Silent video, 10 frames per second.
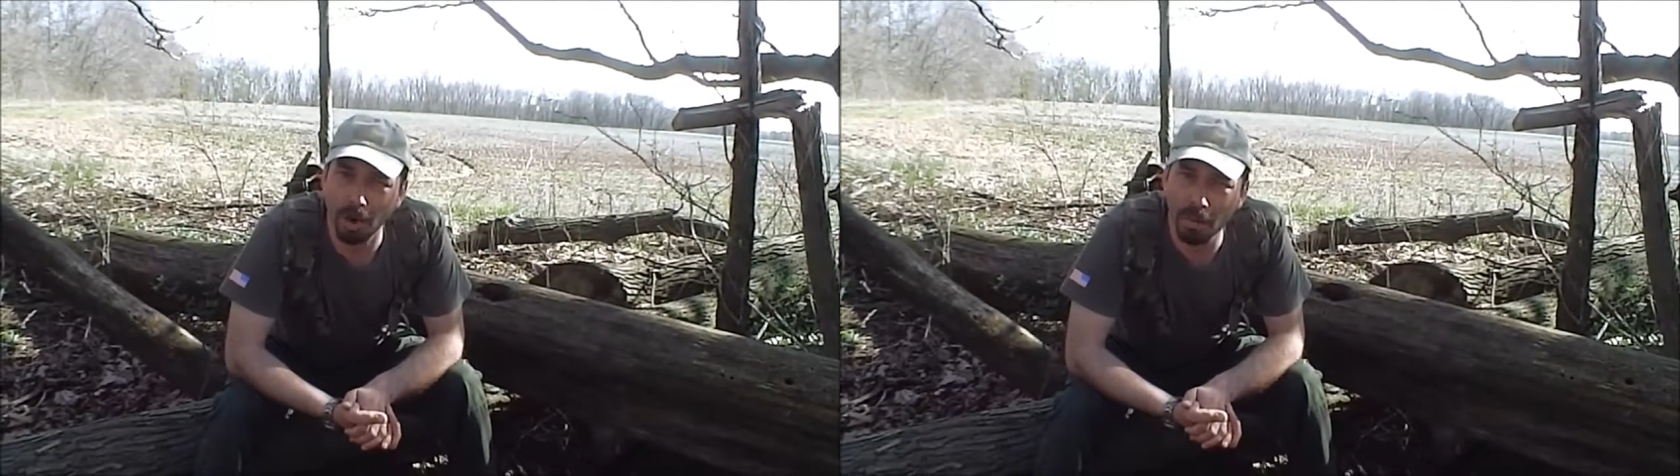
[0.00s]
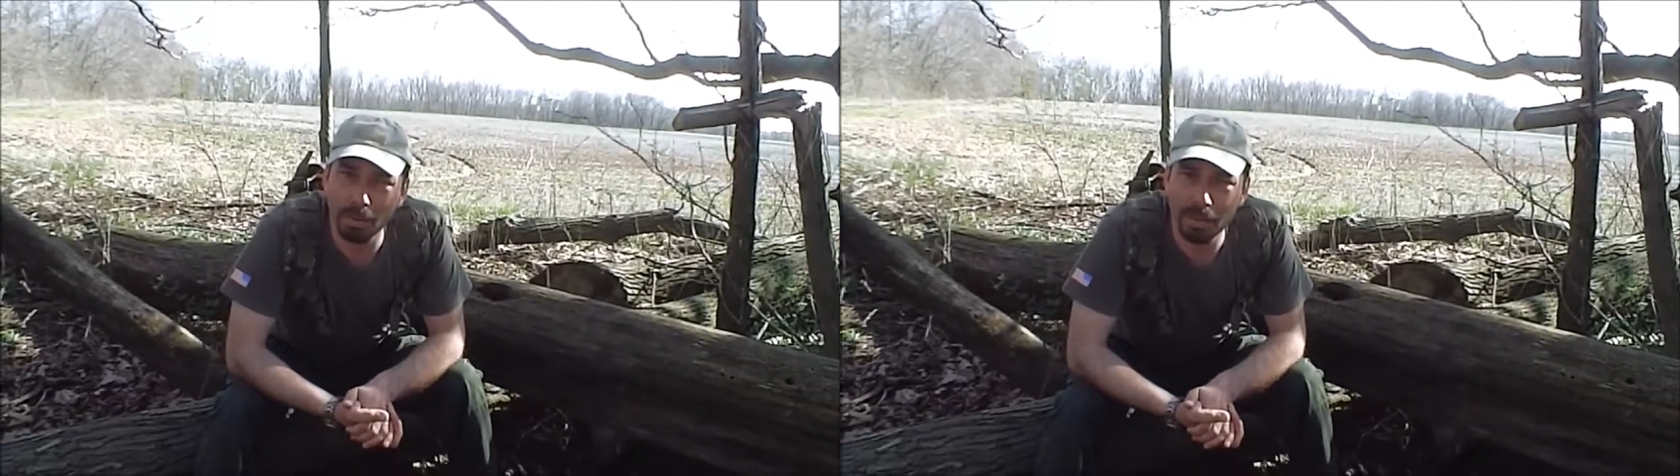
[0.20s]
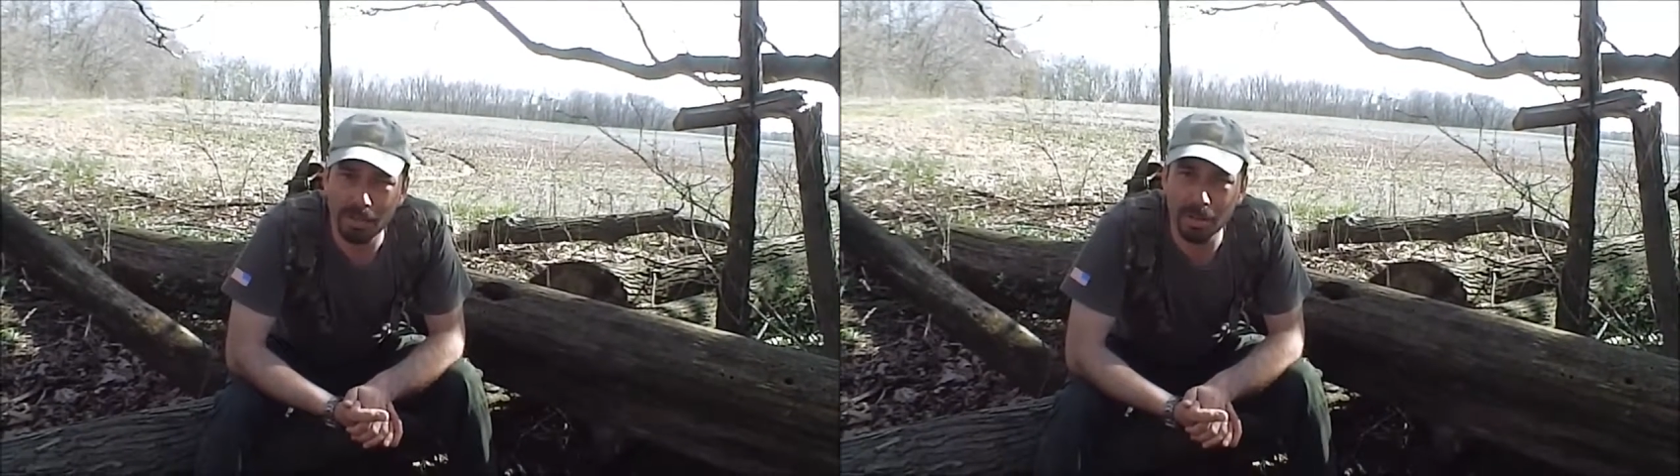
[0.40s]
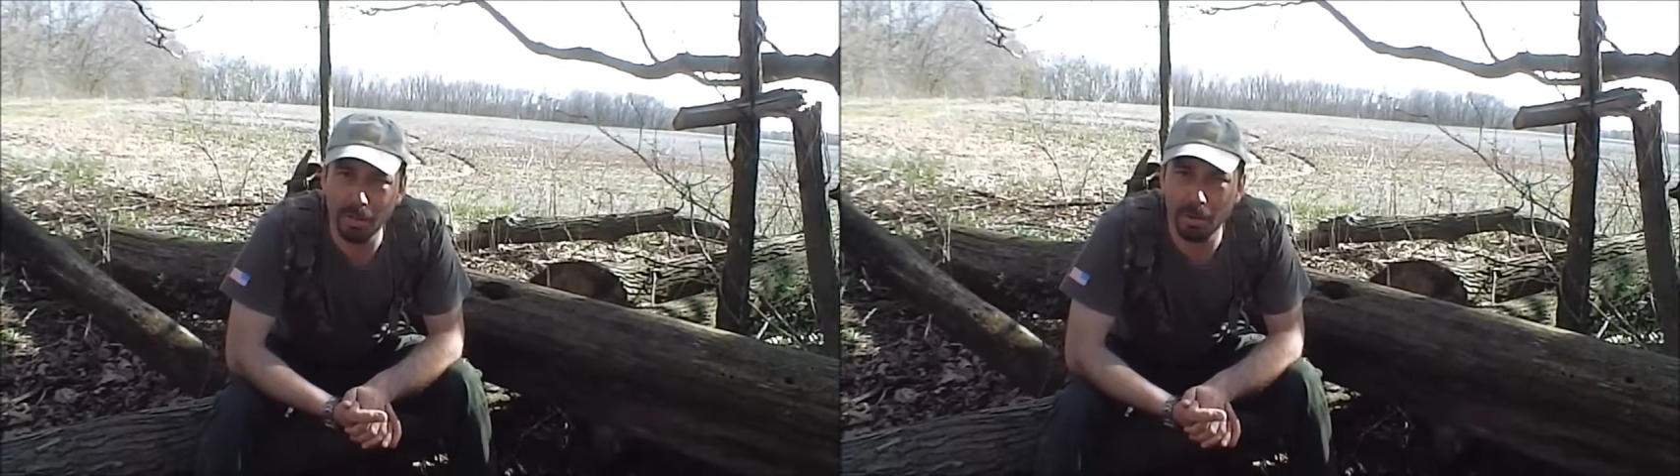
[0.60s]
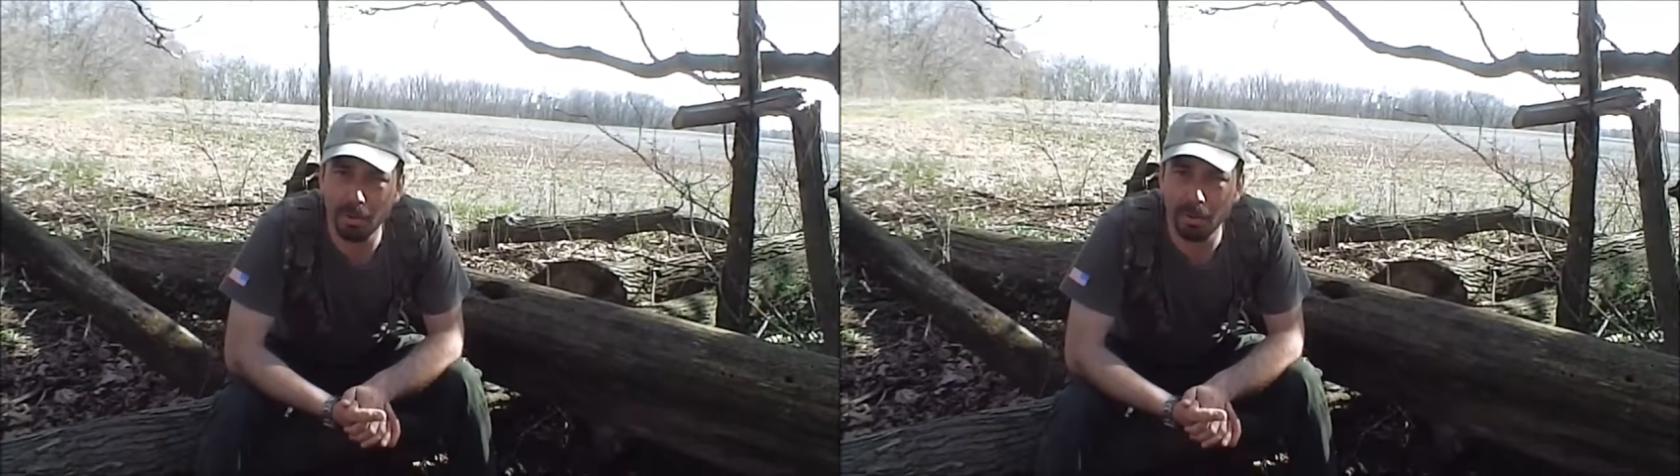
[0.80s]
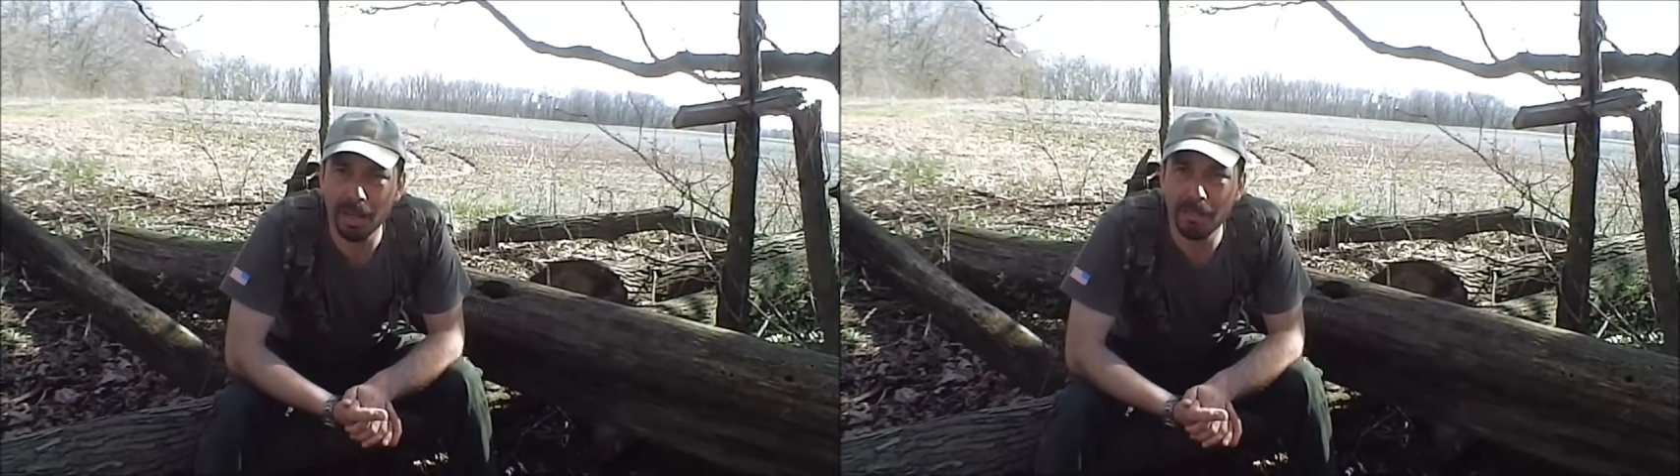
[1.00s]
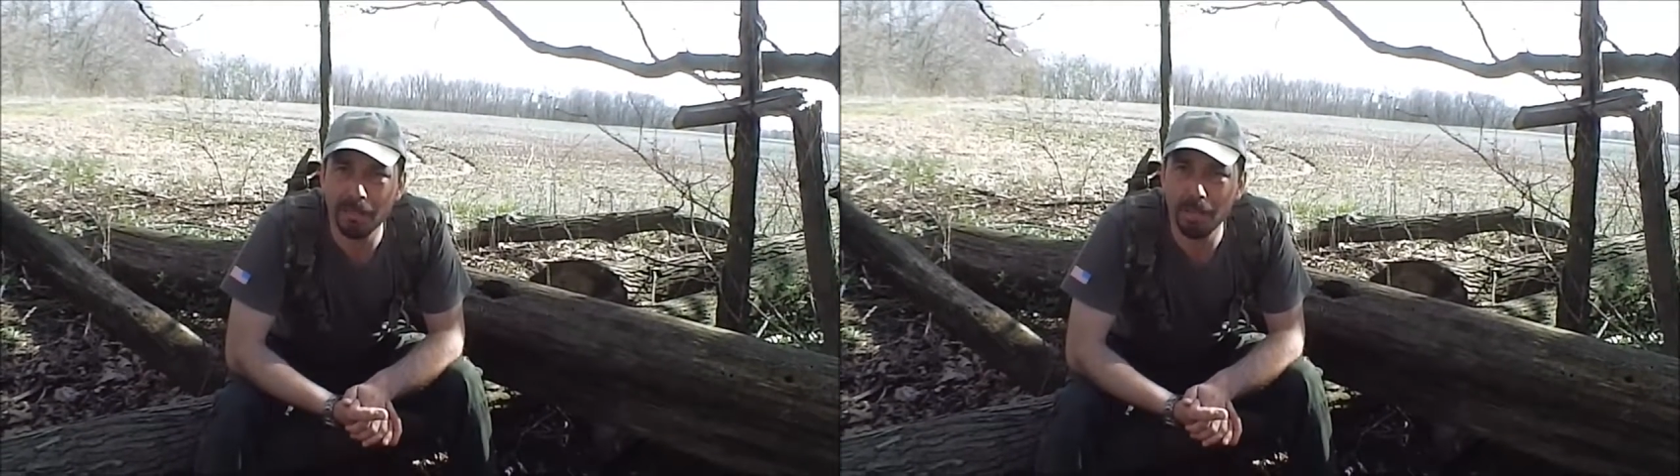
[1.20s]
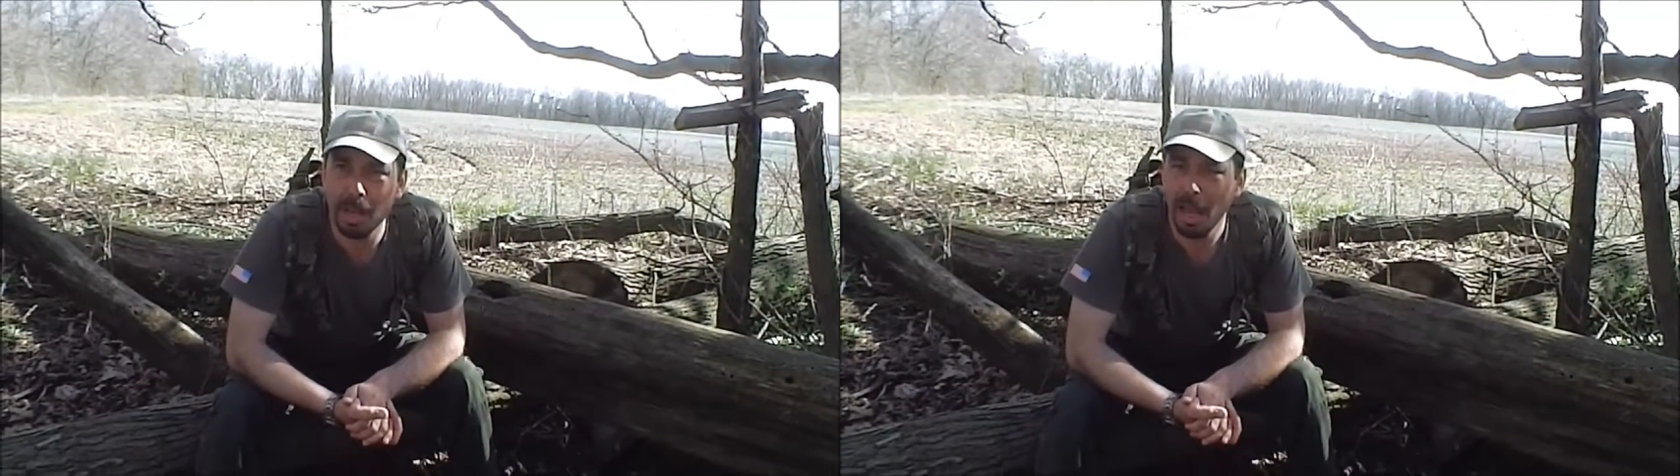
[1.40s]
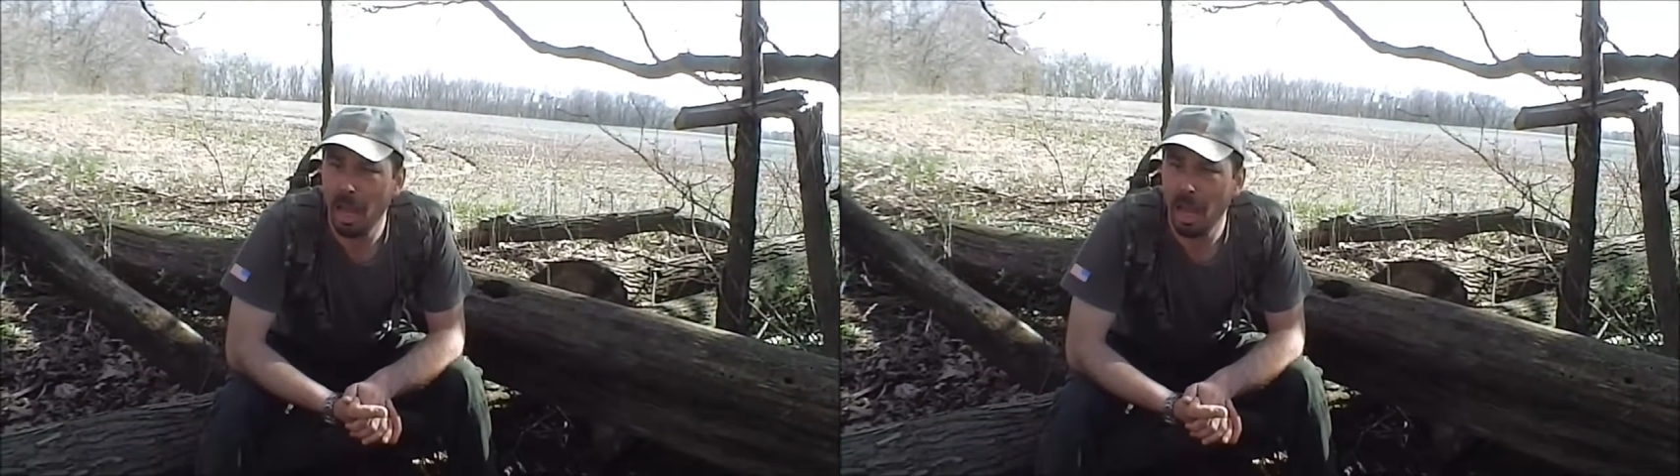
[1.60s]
probably 2 or 3 of them,